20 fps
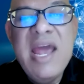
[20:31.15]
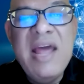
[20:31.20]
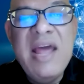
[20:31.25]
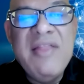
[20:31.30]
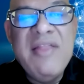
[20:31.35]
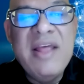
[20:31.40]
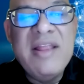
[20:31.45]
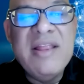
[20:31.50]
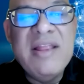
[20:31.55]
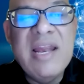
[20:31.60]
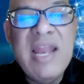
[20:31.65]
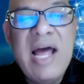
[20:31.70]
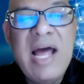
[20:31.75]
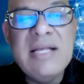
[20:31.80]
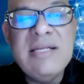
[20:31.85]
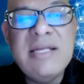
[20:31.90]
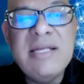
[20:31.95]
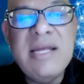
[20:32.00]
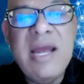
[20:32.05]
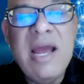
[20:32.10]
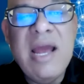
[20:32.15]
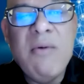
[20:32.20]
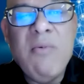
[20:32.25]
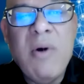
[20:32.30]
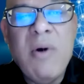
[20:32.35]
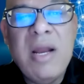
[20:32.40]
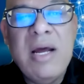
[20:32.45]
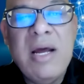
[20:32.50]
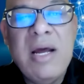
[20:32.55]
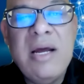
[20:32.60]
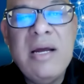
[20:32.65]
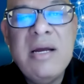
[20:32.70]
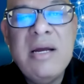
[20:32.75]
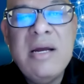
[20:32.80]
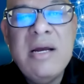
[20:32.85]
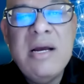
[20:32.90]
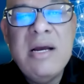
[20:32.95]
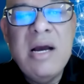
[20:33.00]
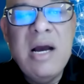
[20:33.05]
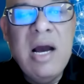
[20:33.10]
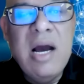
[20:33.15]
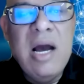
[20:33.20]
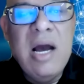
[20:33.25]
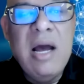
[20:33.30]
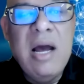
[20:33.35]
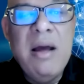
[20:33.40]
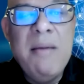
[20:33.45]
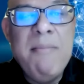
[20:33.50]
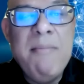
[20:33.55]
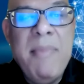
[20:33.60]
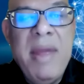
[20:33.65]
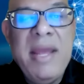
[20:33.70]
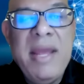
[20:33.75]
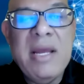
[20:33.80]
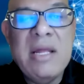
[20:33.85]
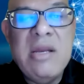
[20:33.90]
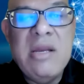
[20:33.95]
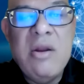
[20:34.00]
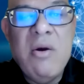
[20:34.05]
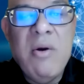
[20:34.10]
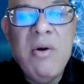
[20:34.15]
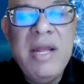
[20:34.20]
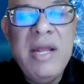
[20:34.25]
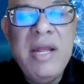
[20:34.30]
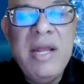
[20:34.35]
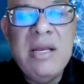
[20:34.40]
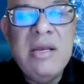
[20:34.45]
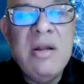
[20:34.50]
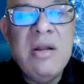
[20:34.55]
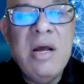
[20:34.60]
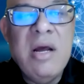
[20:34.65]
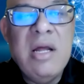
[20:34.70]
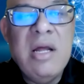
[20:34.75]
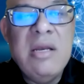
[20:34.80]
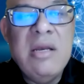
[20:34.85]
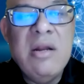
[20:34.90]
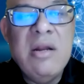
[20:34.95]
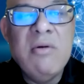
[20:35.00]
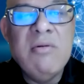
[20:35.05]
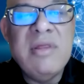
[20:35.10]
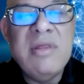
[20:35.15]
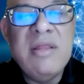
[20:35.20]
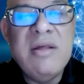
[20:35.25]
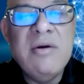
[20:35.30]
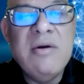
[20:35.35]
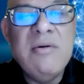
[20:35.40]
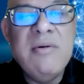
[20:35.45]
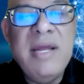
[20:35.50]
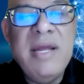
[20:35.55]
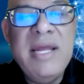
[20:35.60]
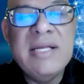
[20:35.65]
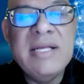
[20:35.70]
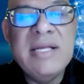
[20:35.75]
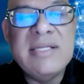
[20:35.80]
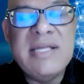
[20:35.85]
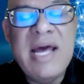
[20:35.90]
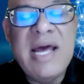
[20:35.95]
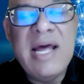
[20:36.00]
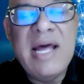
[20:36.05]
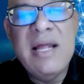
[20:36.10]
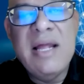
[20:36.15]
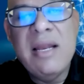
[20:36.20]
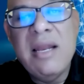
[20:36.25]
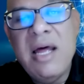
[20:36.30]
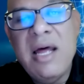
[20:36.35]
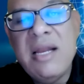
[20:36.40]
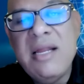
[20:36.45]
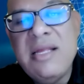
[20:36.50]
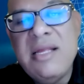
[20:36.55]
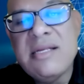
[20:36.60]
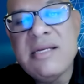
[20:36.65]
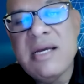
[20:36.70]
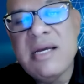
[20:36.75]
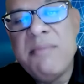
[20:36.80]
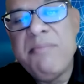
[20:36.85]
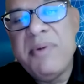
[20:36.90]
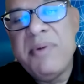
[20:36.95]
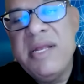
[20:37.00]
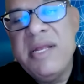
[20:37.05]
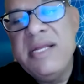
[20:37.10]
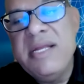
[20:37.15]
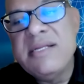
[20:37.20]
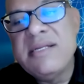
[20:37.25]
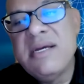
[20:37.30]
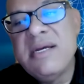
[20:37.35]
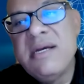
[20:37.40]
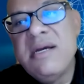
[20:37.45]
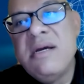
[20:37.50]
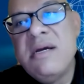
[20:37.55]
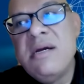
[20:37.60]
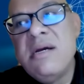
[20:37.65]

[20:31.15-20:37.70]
And then the last thing I want to make a note, though, is that a lot of these companies